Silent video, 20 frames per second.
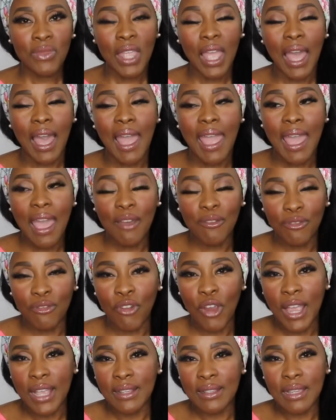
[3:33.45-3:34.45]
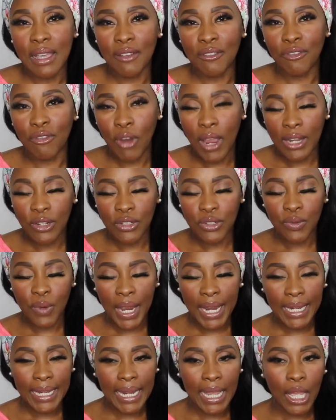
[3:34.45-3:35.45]
I have a friend
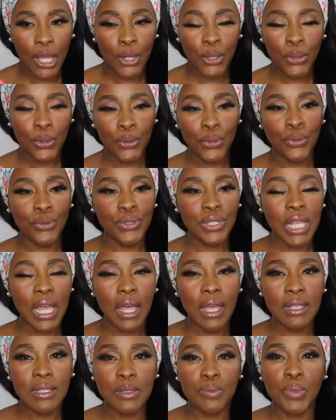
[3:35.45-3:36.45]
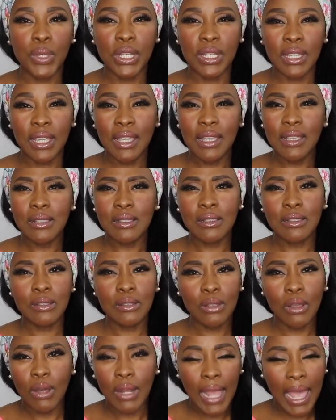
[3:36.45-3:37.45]
right now whose husband is
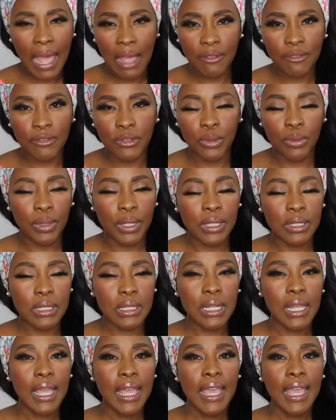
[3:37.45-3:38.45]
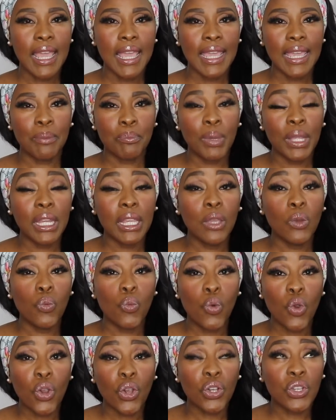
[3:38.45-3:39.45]
not affluent, but he
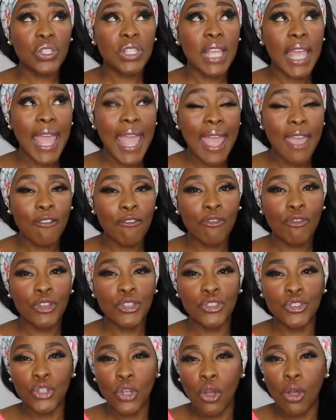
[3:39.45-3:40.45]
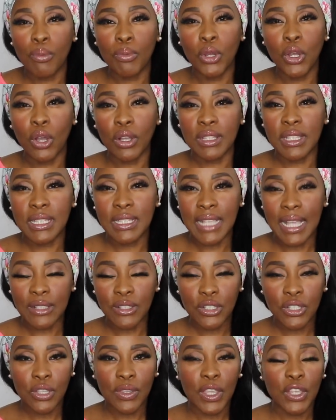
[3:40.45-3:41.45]
works every job God
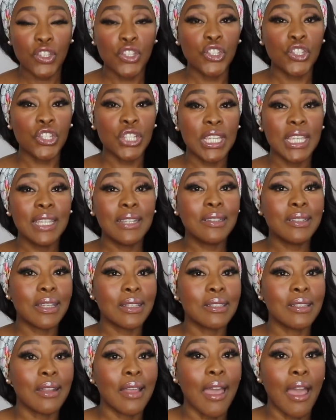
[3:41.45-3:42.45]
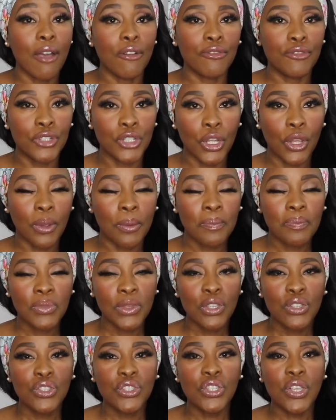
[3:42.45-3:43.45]
sends so that she doesn't have to,
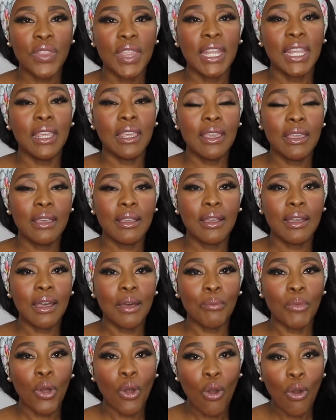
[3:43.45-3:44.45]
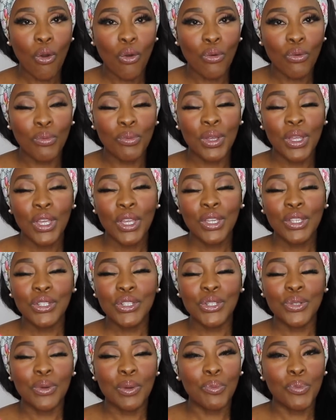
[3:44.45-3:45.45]
so that he can come home
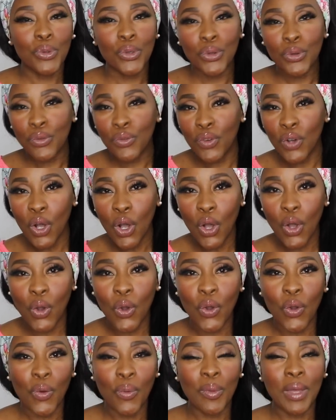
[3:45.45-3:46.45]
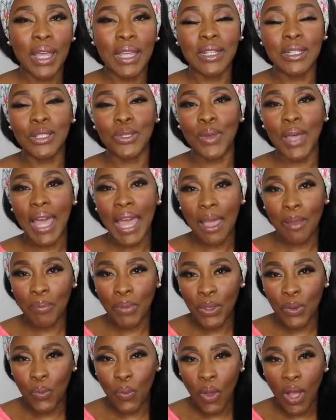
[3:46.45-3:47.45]
to a beautiful home and to a
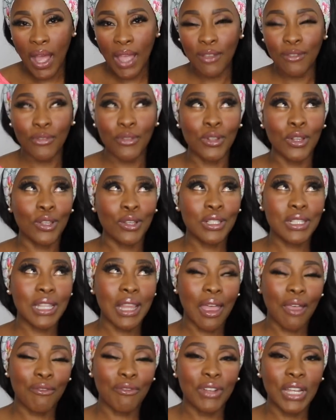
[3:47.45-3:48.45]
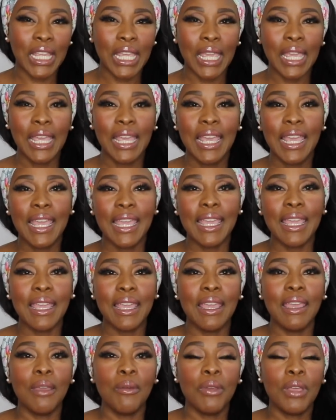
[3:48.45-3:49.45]
happy wife who looks lovely.
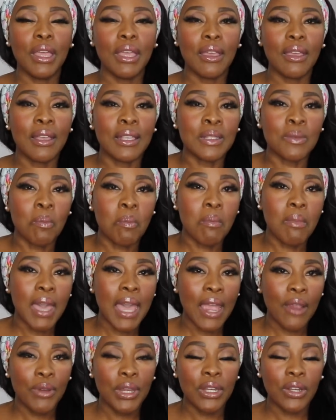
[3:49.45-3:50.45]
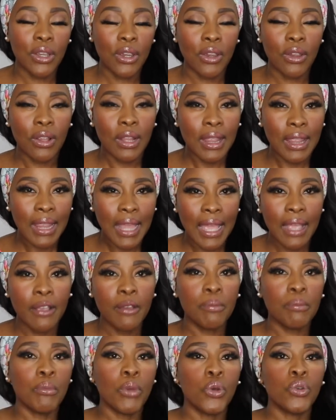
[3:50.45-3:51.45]
He has married her,
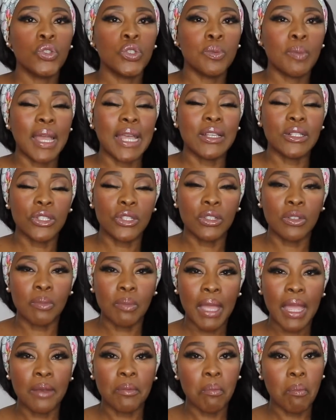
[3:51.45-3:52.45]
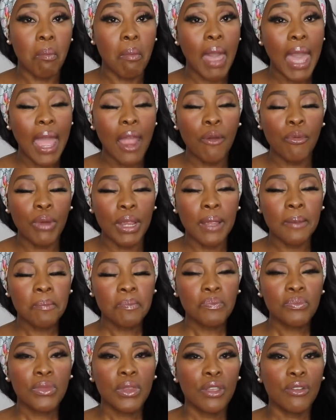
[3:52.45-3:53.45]
like most masculine men marry,
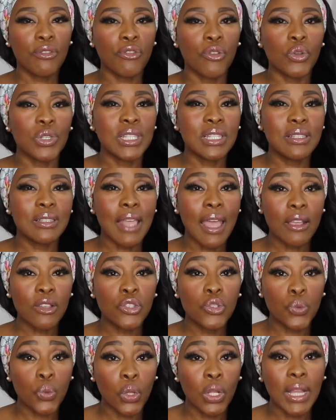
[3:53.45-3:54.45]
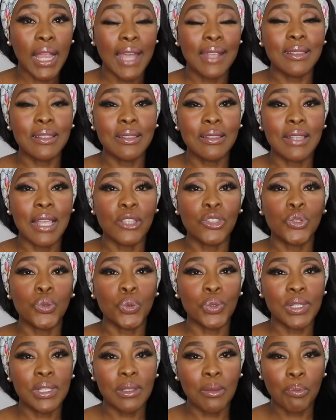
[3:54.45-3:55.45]
for sexual and
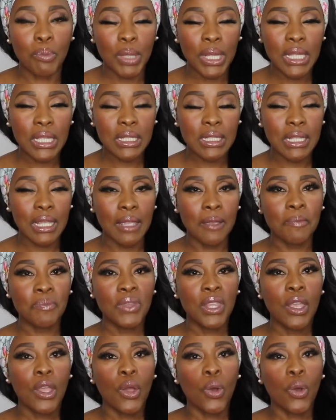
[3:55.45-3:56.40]
sensual stability.